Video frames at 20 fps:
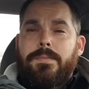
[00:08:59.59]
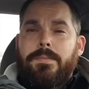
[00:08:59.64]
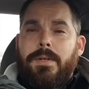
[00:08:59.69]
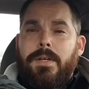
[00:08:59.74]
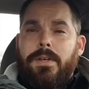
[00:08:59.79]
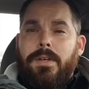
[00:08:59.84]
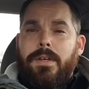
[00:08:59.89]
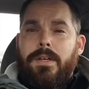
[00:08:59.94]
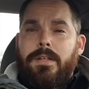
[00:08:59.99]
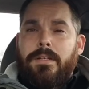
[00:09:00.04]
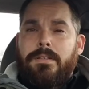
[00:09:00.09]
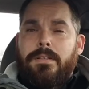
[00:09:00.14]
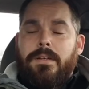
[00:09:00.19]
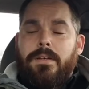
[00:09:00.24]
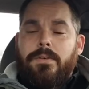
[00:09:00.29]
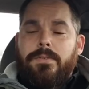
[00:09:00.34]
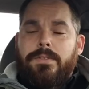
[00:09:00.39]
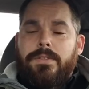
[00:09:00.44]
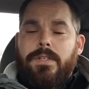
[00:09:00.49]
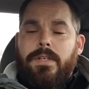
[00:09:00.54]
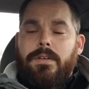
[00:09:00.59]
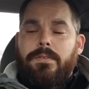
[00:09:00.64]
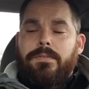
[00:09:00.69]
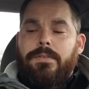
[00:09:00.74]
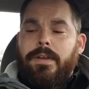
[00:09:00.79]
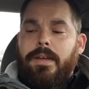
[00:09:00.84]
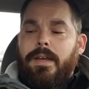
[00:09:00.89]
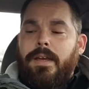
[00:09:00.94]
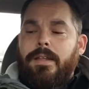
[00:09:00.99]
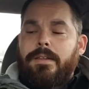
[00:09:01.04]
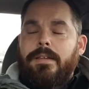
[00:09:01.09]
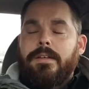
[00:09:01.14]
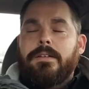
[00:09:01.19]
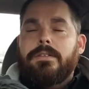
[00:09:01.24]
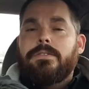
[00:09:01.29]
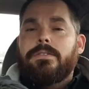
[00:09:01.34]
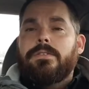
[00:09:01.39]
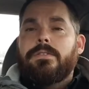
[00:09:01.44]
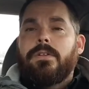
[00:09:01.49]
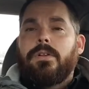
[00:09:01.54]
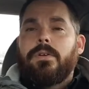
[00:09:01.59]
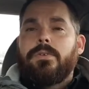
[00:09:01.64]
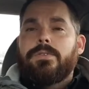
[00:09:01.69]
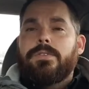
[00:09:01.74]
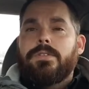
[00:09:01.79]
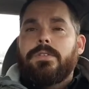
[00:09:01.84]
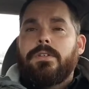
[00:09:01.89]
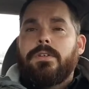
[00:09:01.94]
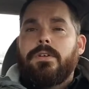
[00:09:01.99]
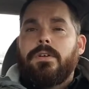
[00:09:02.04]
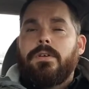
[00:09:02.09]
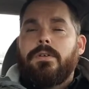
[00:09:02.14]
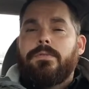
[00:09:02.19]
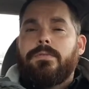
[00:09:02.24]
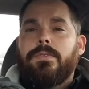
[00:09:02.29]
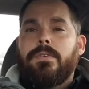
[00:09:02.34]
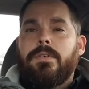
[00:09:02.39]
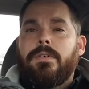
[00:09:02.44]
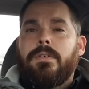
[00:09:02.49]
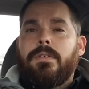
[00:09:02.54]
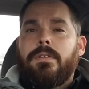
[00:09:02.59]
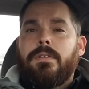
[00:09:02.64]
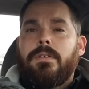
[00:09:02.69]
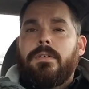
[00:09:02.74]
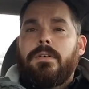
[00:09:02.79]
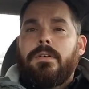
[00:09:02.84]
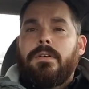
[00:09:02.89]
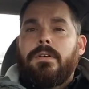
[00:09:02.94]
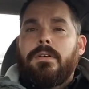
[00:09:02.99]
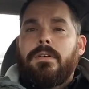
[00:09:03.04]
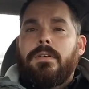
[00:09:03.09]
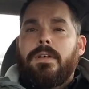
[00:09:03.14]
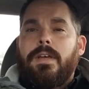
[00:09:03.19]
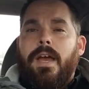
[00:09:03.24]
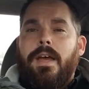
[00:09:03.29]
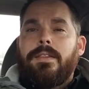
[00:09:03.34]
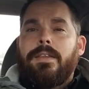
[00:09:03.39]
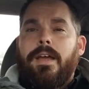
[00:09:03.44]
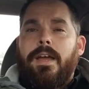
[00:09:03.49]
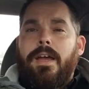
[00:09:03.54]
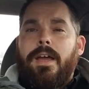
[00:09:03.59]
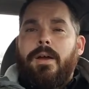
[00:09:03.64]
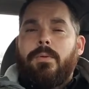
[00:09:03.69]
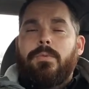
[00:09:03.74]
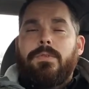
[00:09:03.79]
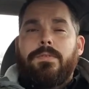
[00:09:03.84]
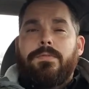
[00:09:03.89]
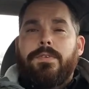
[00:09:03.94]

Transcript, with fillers: a Million to go see if they had the exclusive Cat in the Hat with the